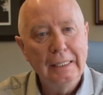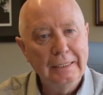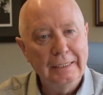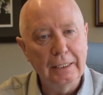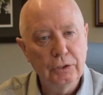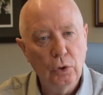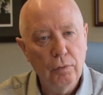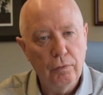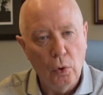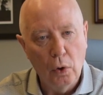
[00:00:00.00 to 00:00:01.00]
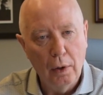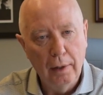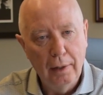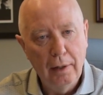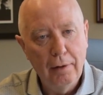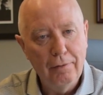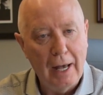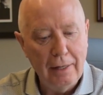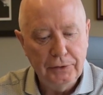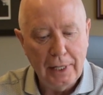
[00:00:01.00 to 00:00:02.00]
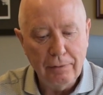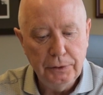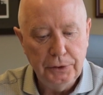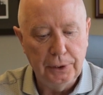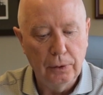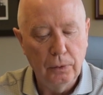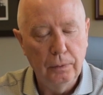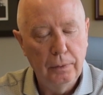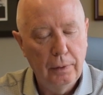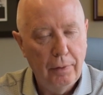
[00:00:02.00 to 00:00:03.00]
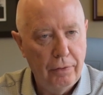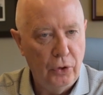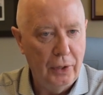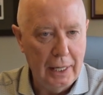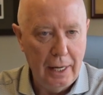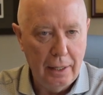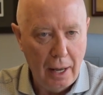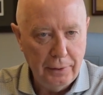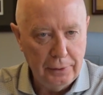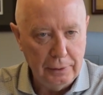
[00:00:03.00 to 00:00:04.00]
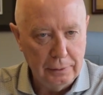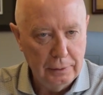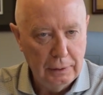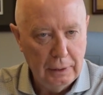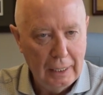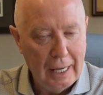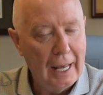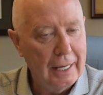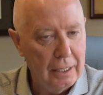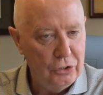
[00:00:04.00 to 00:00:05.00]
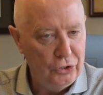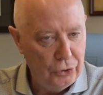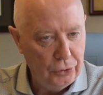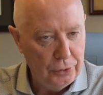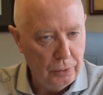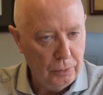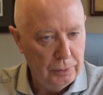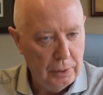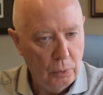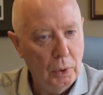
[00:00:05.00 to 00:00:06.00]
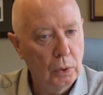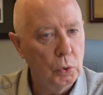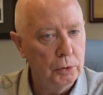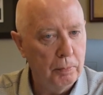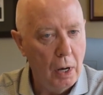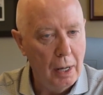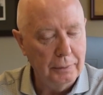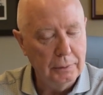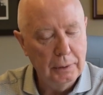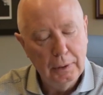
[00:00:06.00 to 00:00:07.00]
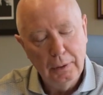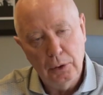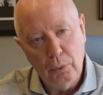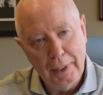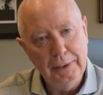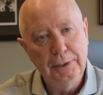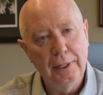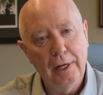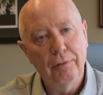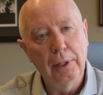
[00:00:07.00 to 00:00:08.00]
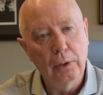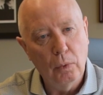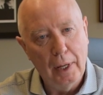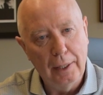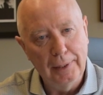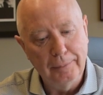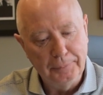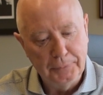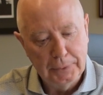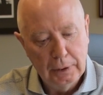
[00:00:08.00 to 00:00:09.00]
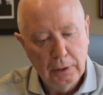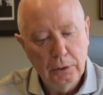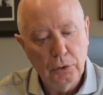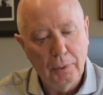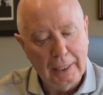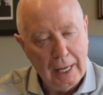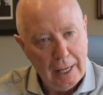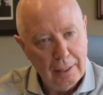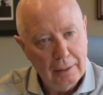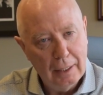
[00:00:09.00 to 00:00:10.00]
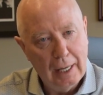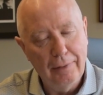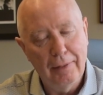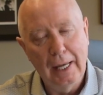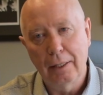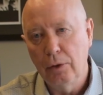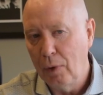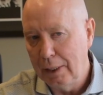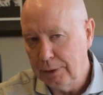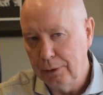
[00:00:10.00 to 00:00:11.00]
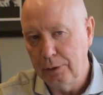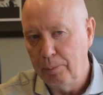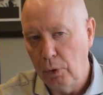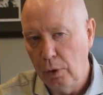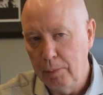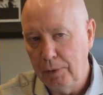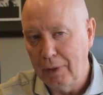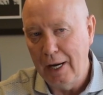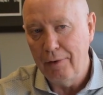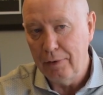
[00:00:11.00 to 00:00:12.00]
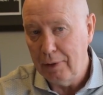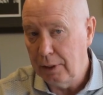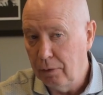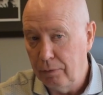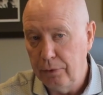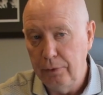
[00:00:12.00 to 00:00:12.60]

604-570-3800, and I can assure you that we'll respond to each and every inquiry. So again, I thank the residents of Burnaby for everything you've